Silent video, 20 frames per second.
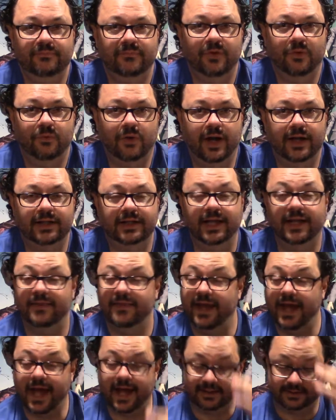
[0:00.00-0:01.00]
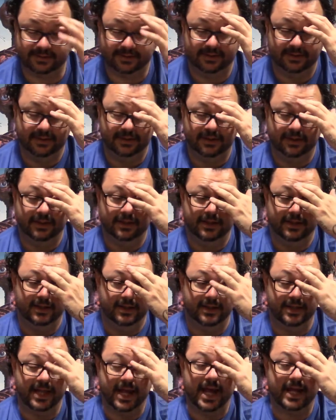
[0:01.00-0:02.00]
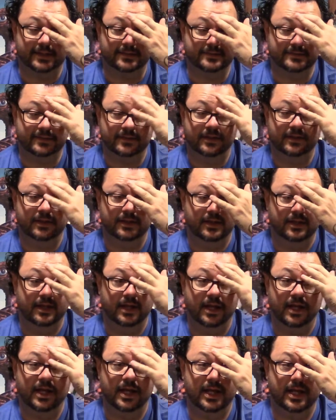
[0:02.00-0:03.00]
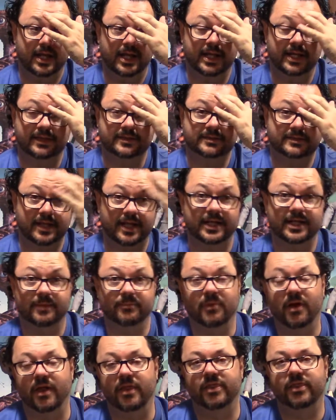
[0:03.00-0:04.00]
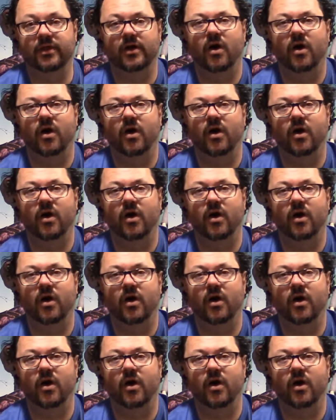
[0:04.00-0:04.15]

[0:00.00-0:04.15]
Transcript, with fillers: right? And that, that's an exciting month.